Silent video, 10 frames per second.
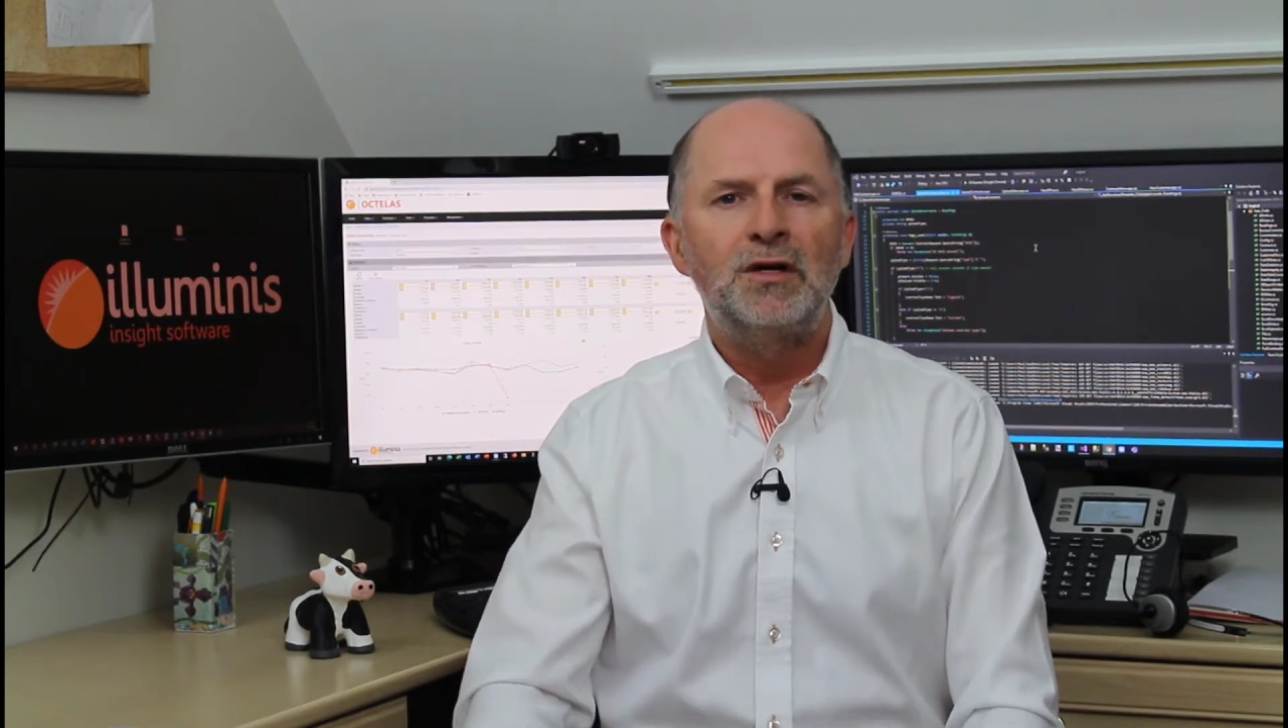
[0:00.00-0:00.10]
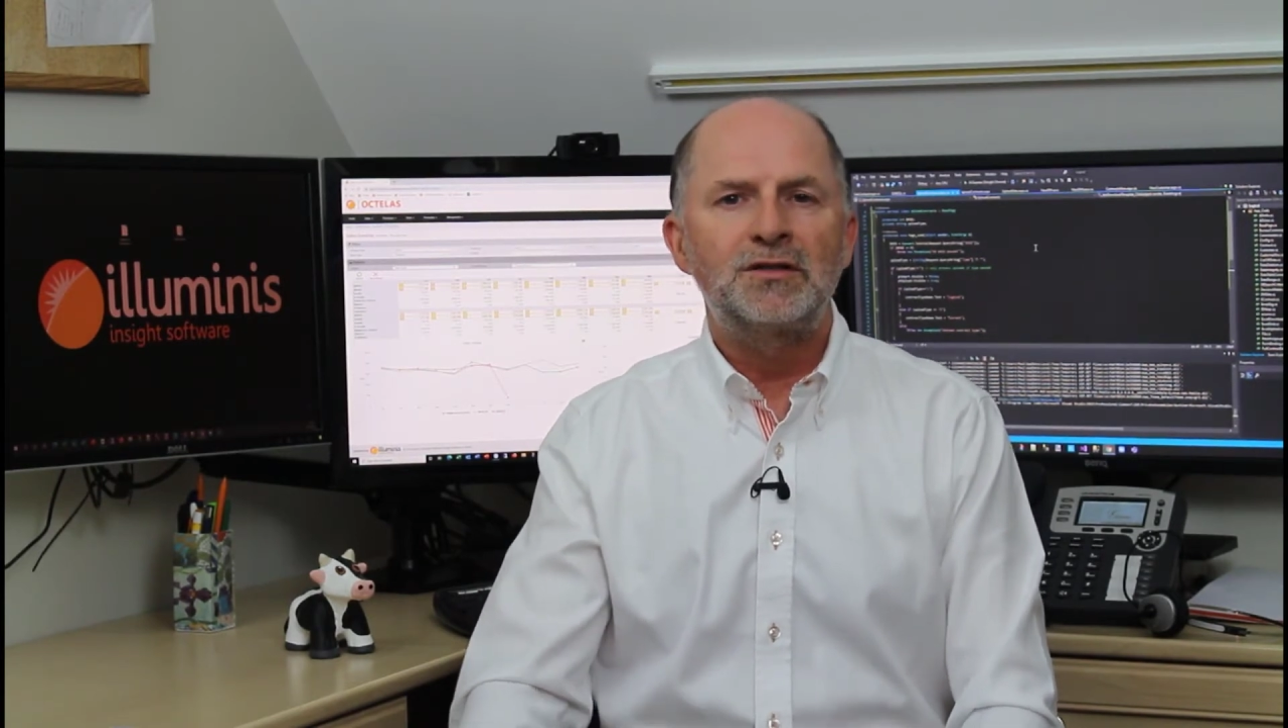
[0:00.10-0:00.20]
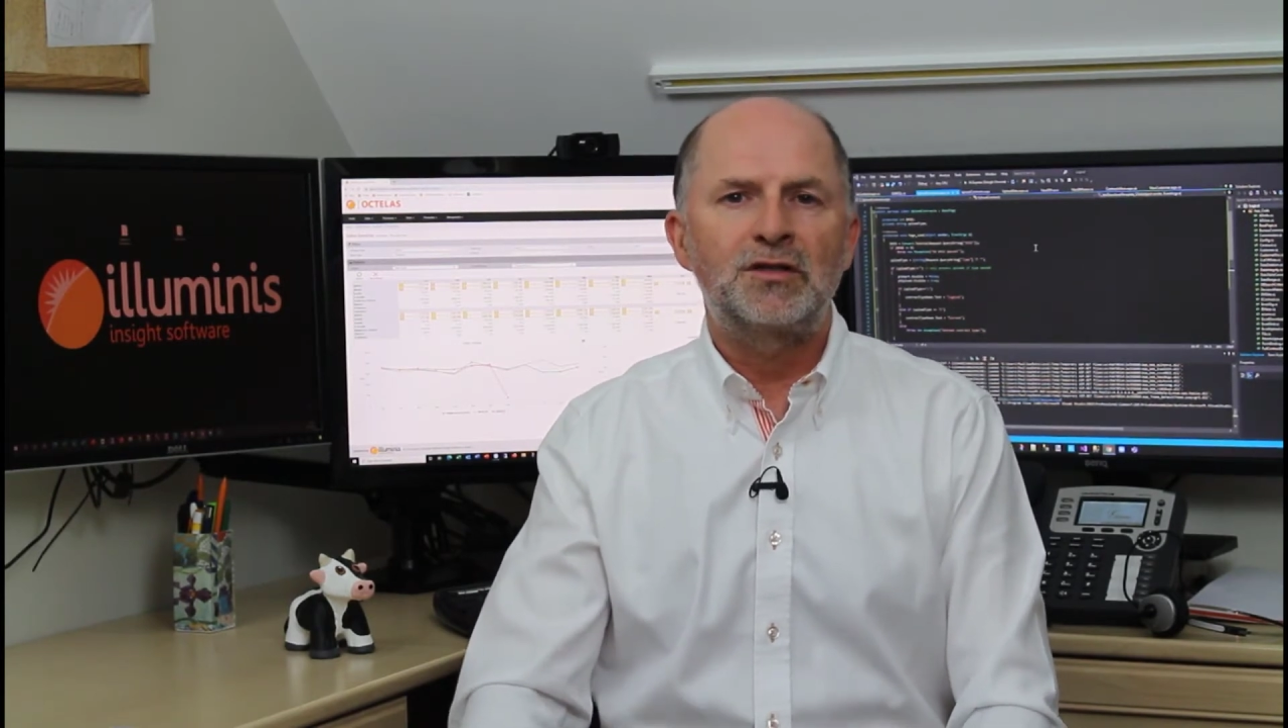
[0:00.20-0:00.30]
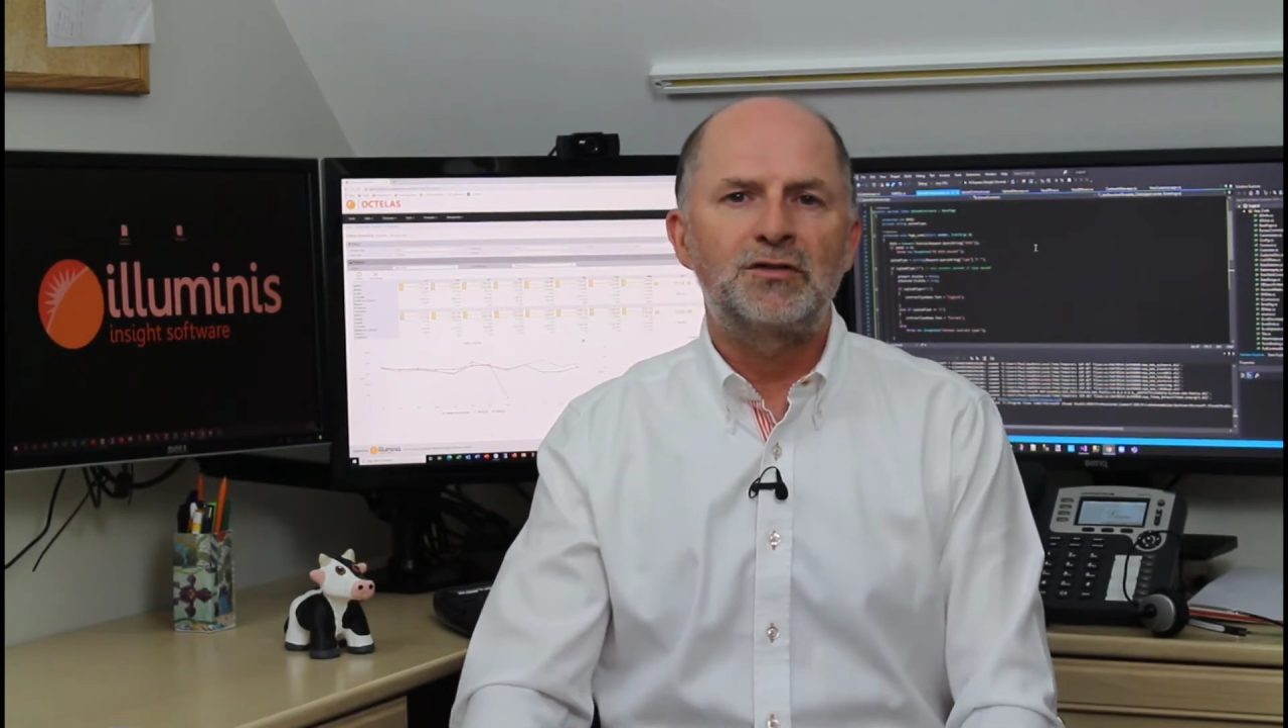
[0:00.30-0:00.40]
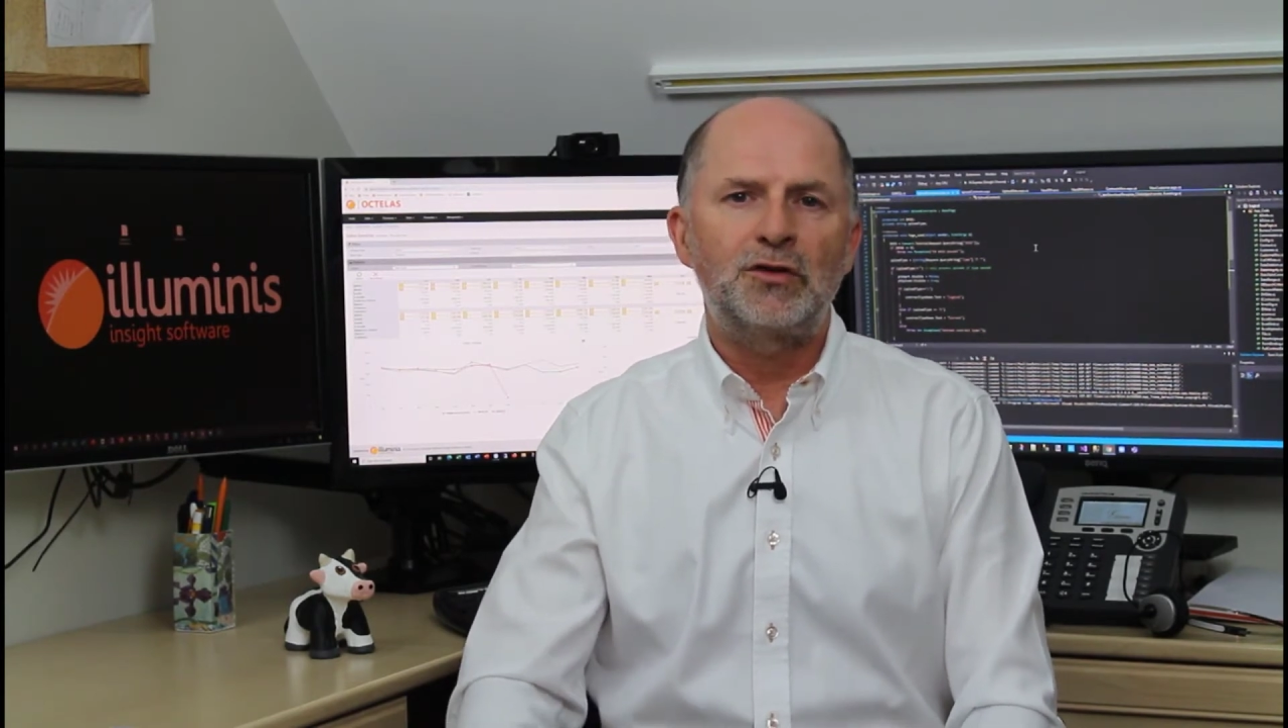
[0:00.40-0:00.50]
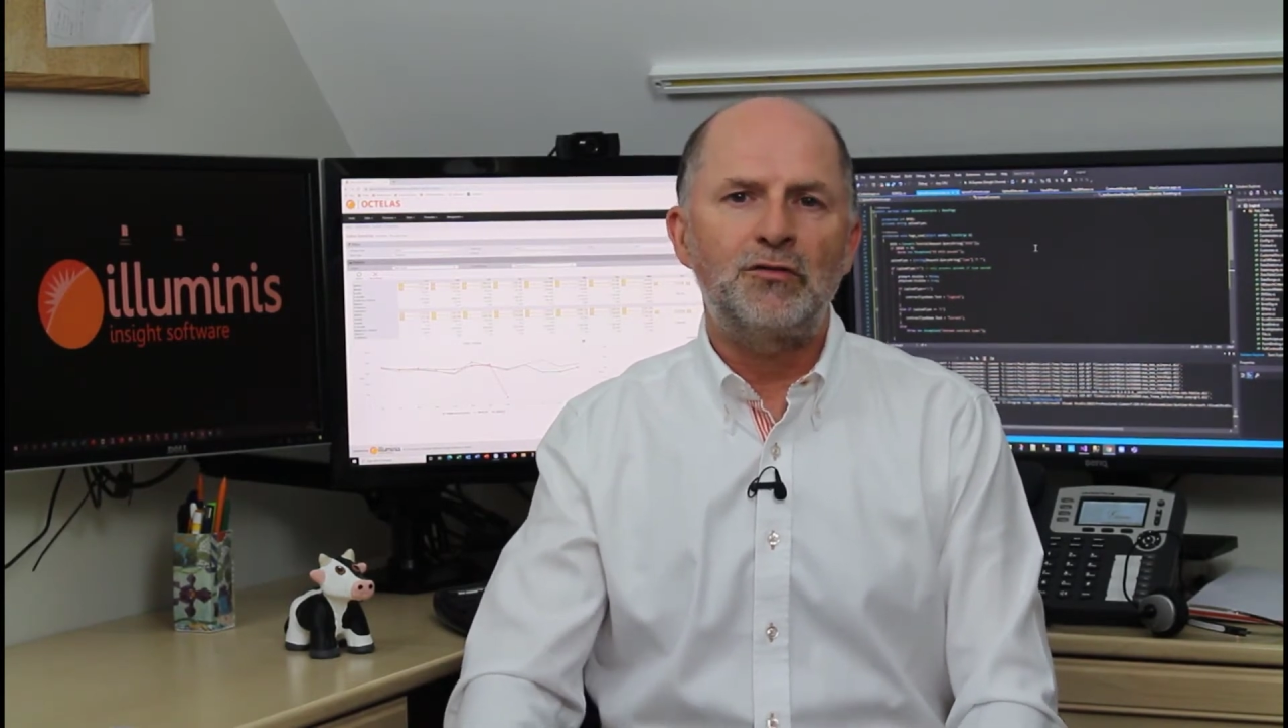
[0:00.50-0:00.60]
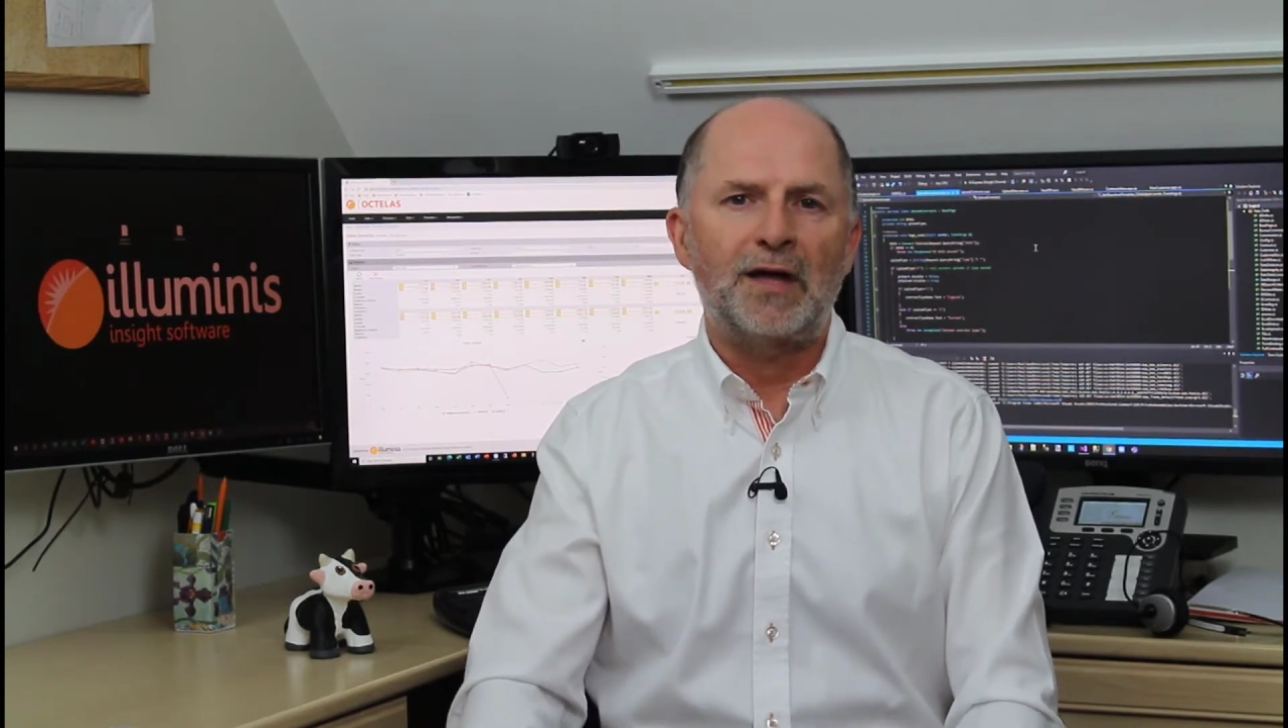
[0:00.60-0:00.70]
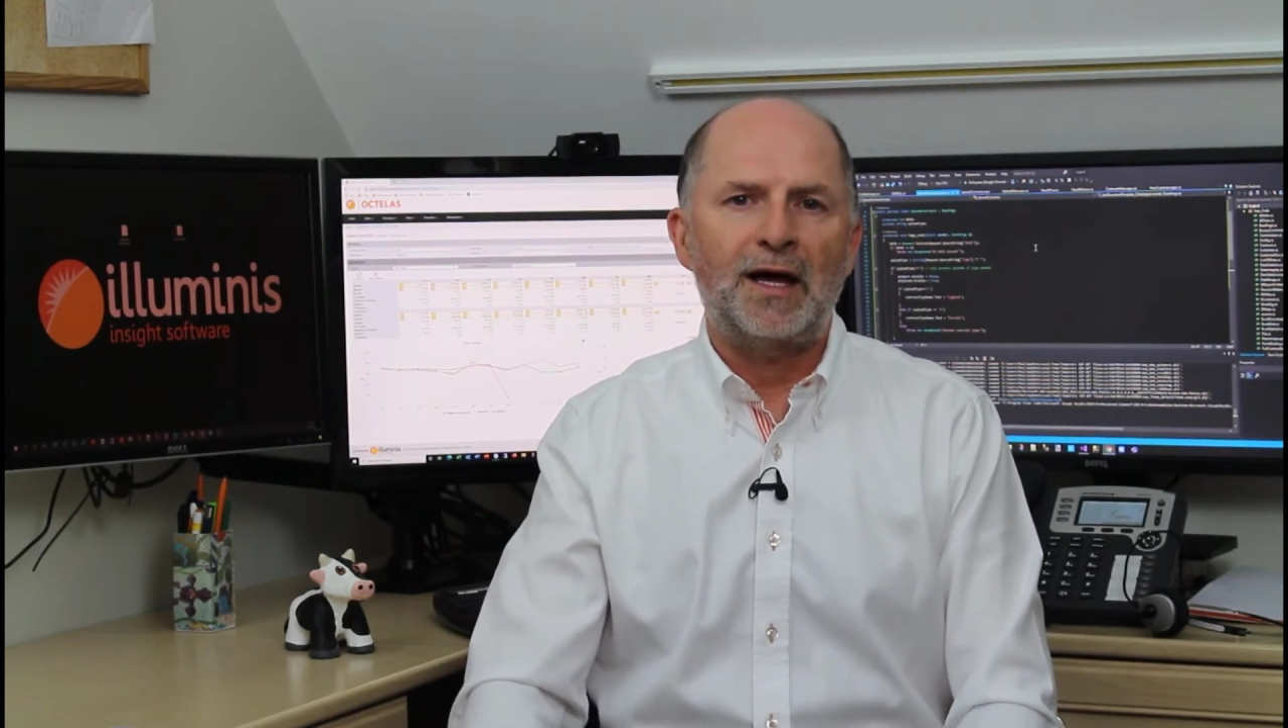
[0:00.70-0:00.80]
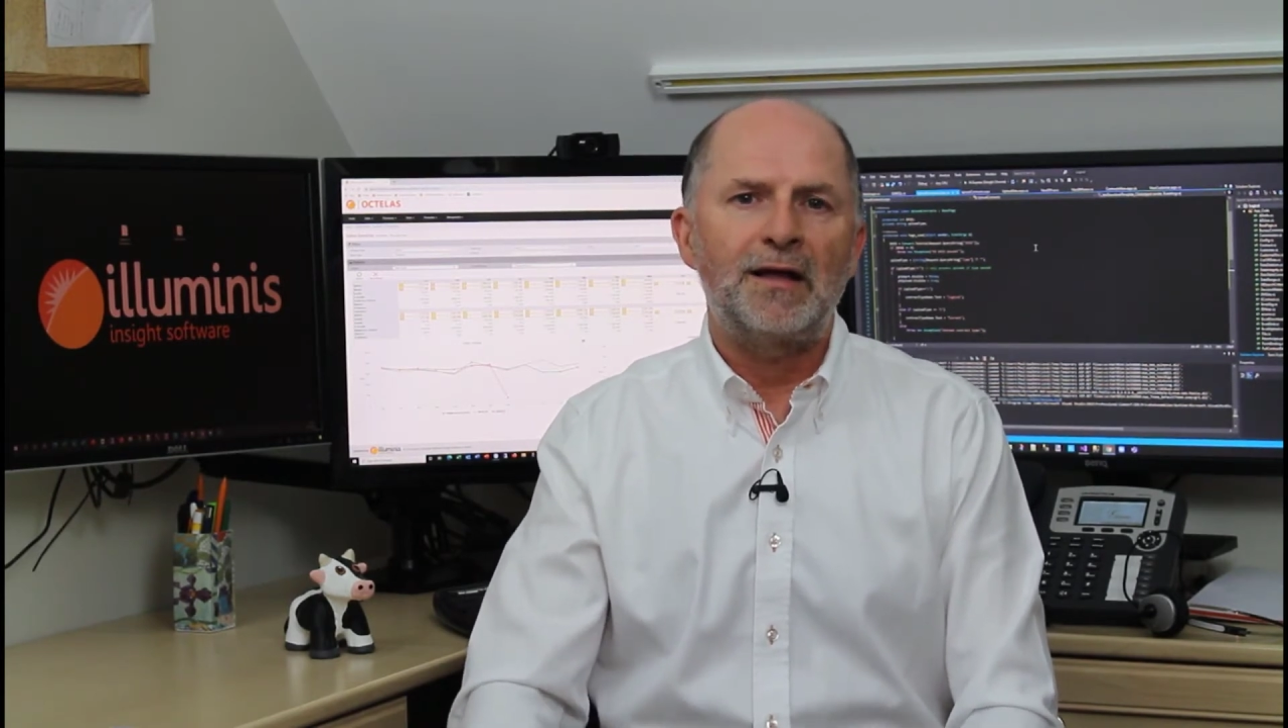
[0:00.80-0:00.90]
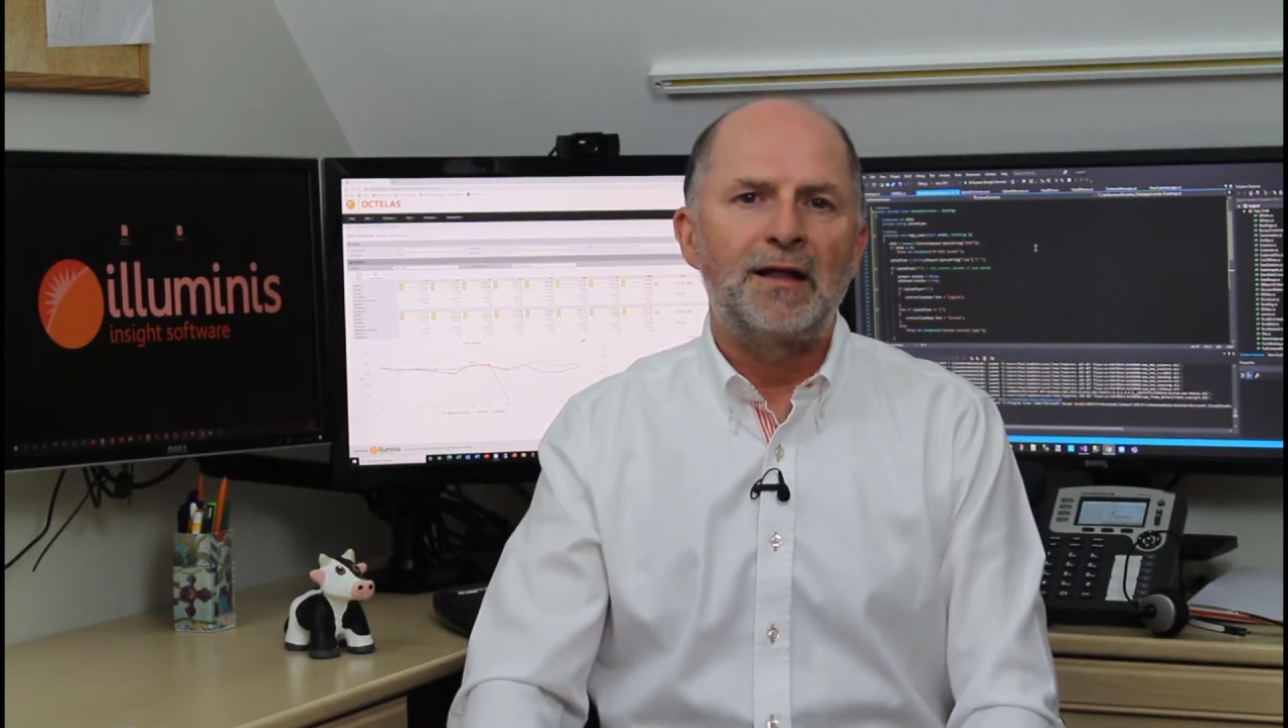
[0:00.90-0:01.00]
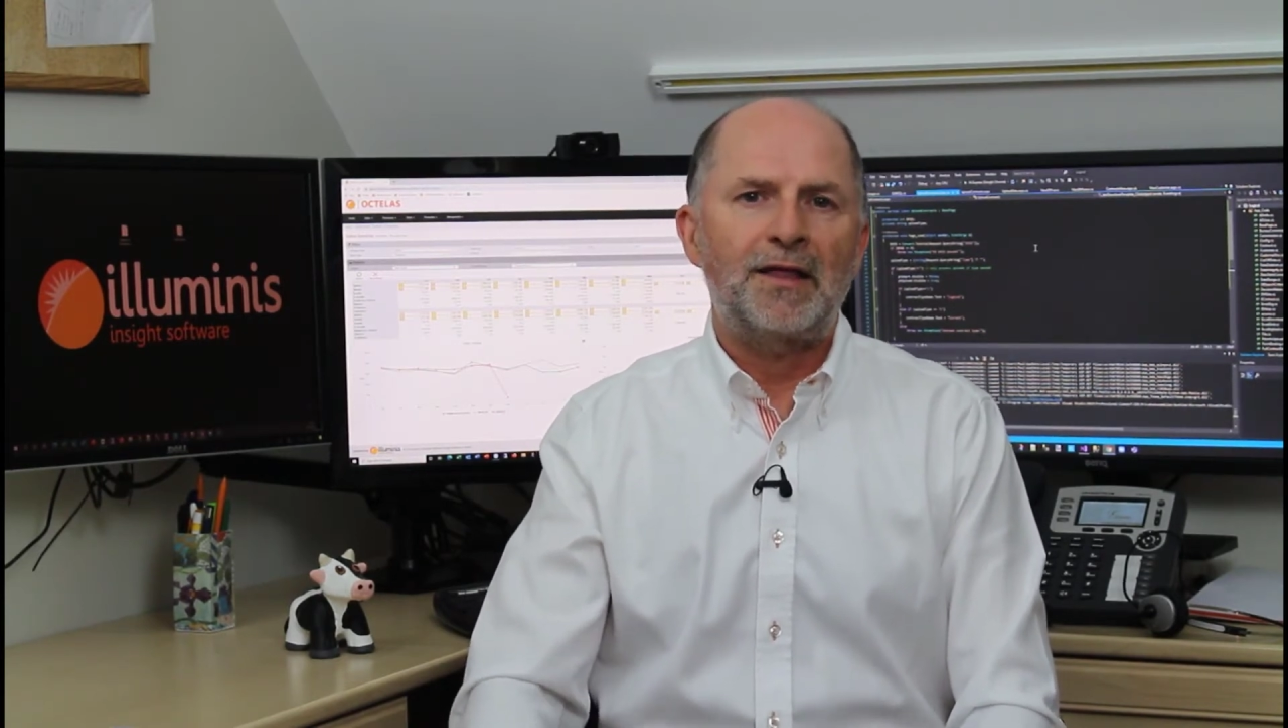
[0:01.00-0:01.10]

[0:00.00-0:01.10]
To do that,